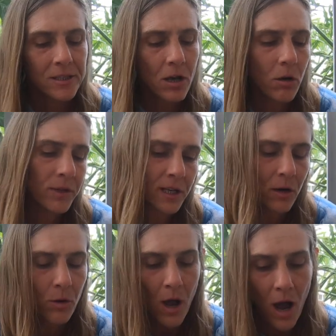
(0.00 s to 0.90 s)
So, you
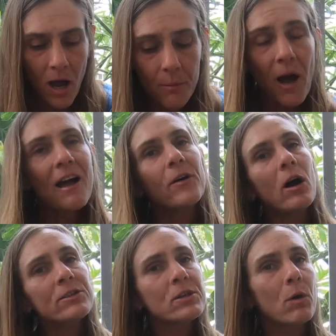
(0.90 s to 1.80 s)
know, I've
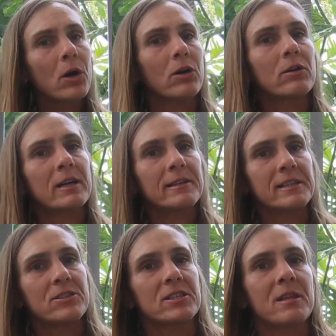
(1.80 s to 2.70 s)
also heard, and
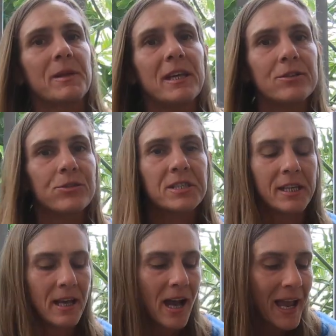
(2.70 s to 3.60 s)
this is just something
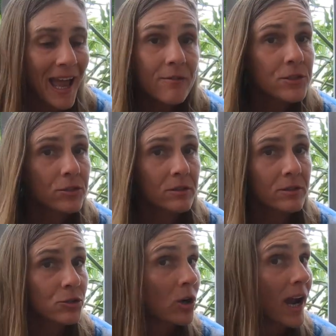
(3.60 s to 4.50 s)
interesting that I haven't
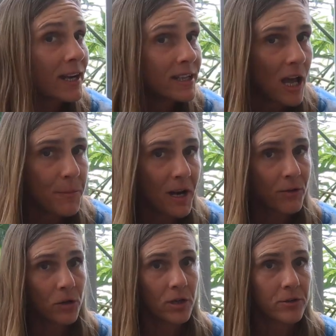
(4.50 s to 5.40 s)
tried yet, but
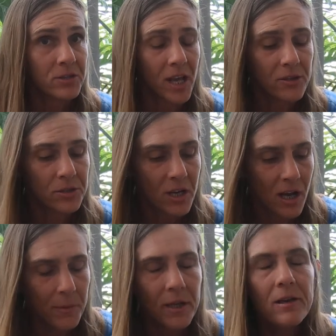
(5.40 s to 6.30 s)
I've heard other skaters
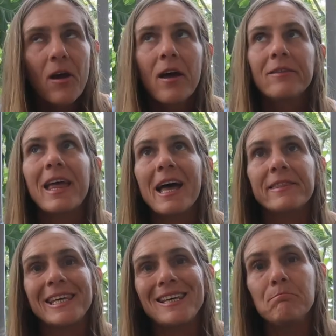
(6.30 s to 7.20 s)
comment,
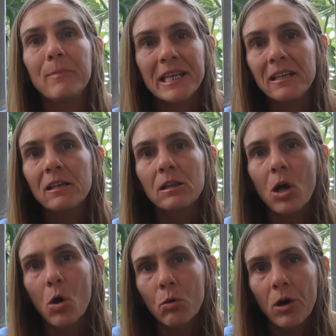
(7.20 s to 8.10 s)
that the Mini
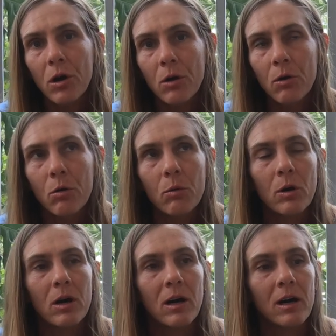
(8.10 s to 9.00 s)

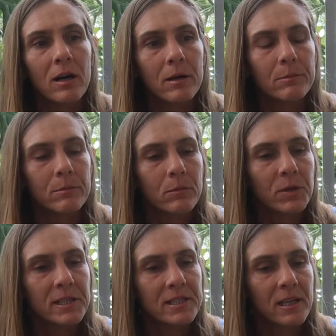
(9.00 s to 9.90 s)
Logo,
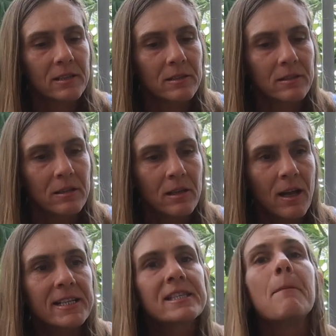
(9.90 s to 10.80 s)
what is it?
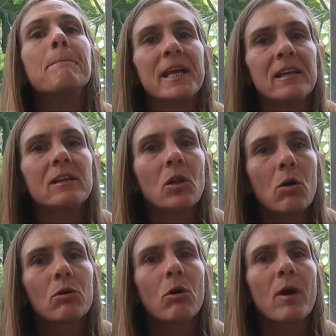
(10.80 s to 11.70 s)
It's the Mini
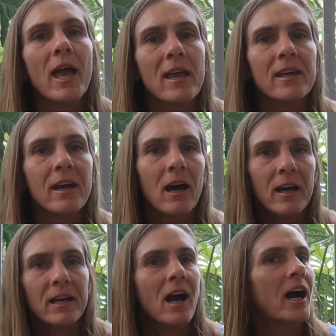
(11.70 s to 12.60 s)
Logo
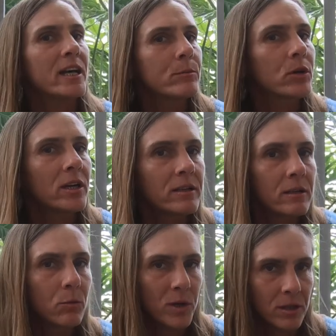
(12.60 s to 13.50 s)
A-Cut hybrid
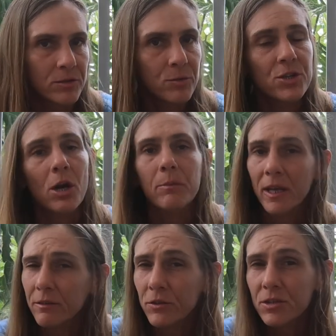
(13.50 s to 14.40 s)
wheels, which are
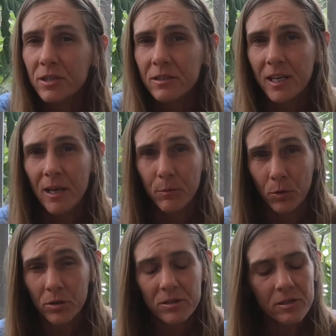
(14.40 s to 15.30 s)
made for
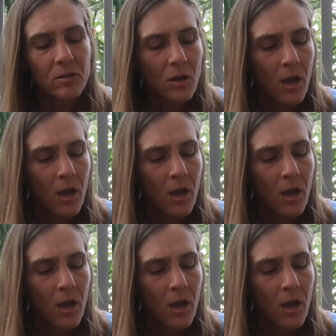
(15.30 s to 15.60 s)
skateboards,